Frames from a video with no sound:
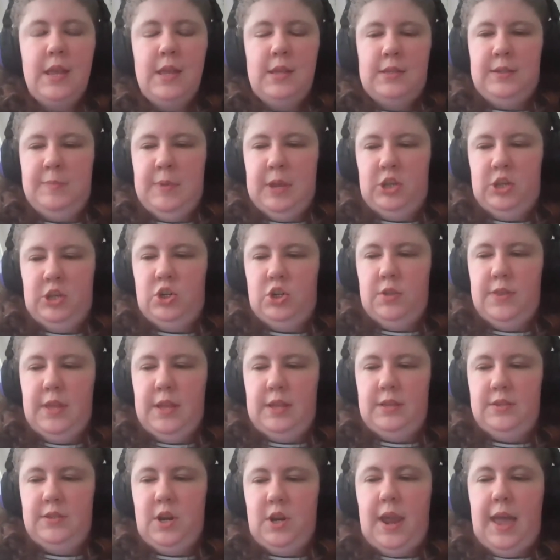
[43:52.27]
to make sure
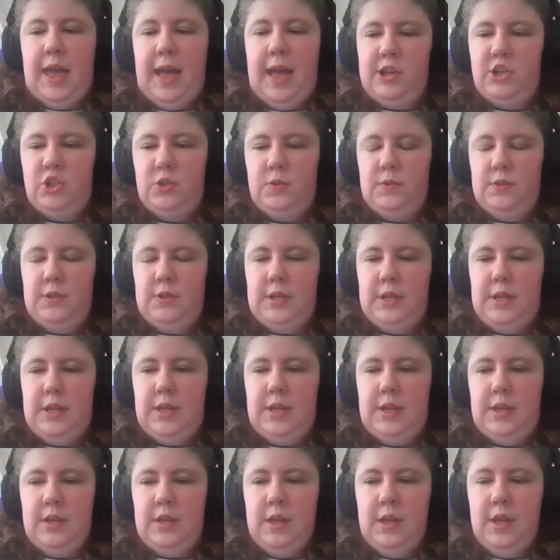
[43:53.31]
things are actually